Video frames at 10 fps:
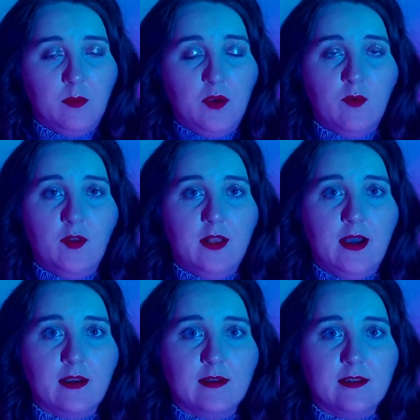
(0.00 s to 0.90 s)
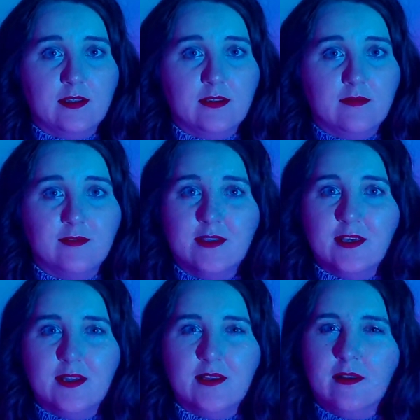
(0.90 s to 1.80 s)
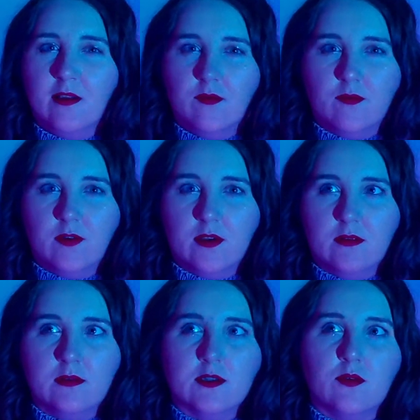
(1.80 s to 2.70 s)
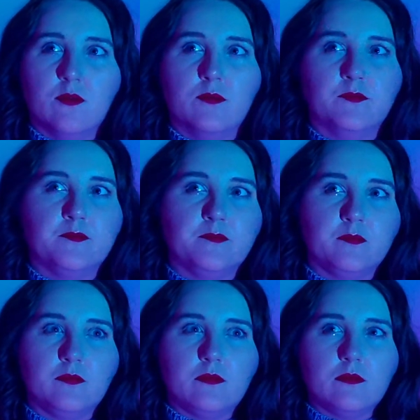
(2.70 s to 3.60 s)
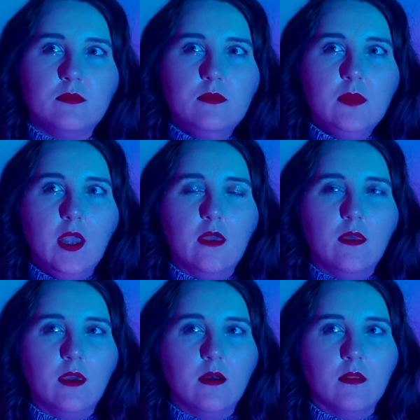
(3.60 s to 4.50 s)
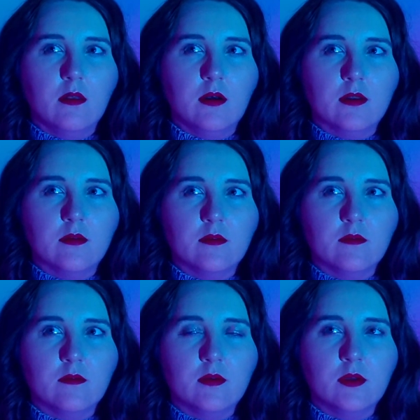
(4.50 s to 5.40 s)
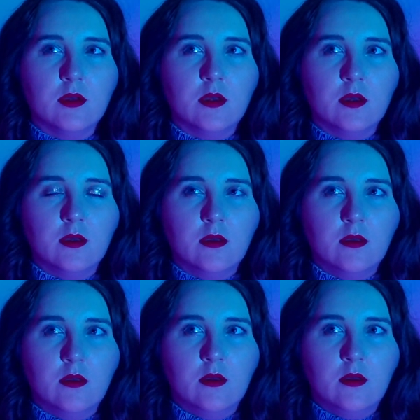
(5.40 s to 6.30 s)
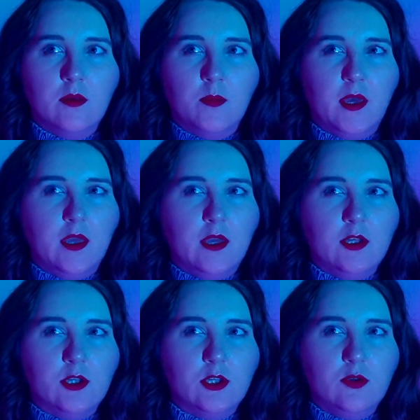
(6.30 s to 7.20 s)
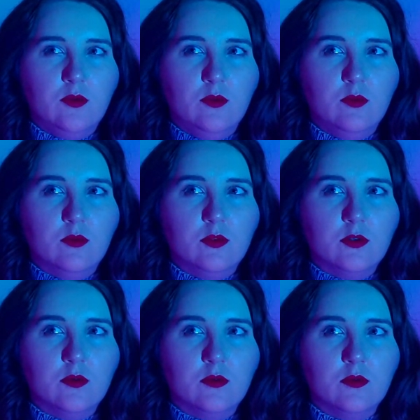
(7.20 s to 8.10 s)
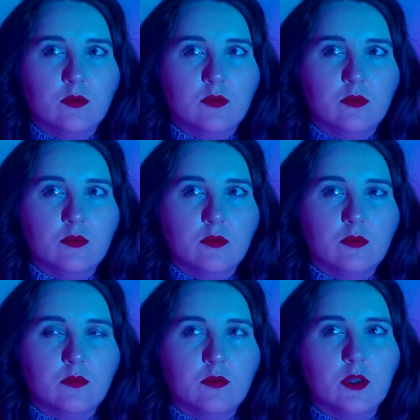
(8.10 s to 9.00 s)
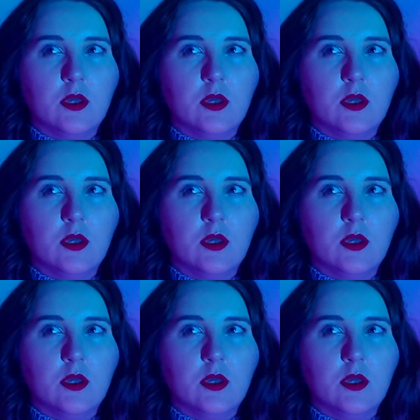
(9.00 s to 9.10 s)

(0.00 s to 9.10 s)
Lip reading: be relaxed with it and have fun. So I think a lot of my issues were